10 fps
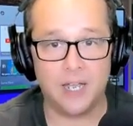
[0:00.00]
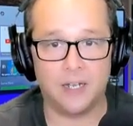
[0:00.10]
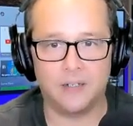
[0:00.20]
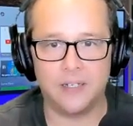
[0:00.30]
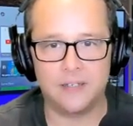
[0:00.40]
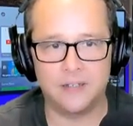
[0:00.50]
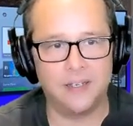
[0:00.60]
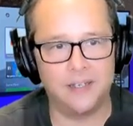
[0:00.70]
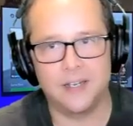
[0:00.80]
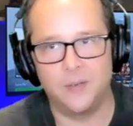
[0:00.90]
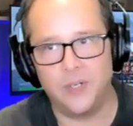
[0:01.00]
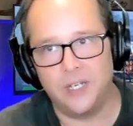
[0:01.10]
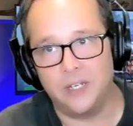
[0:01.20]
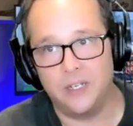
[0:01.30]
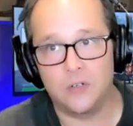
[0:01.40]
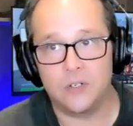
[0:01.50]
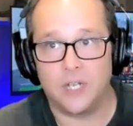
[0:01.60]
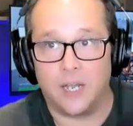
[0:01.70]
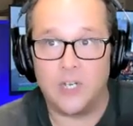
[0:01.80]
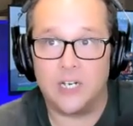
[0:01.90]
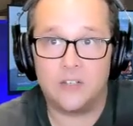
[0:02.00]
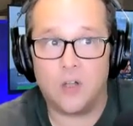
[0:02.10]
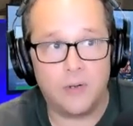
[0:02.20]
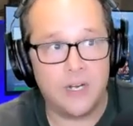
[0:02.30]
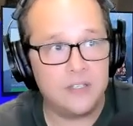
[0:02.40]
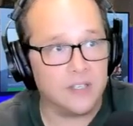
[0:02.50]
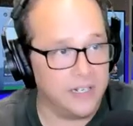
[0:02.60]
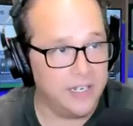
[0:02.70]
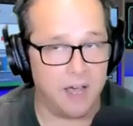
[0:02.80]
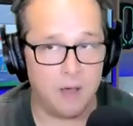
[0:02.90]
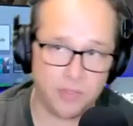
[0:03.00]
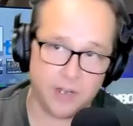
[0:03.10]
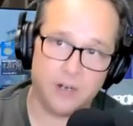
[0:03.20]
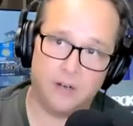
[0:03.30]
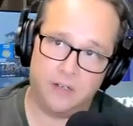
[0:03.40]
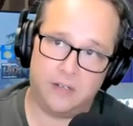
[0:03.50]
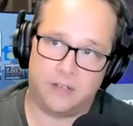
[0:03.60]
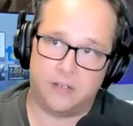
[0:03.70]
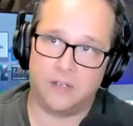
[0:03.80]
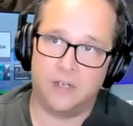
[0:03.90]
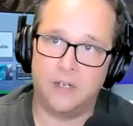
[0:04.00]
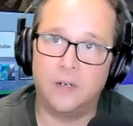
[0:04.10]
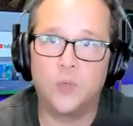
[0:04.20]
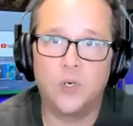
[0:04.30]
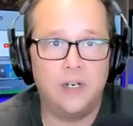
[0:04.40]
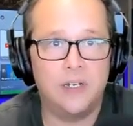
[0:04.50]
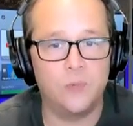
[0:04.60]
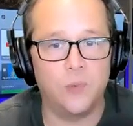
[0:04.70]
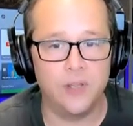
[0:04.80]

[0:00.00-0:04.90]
but yeah, it's going to be interesting. I mean, it's already sunny out there, and it's pretty nice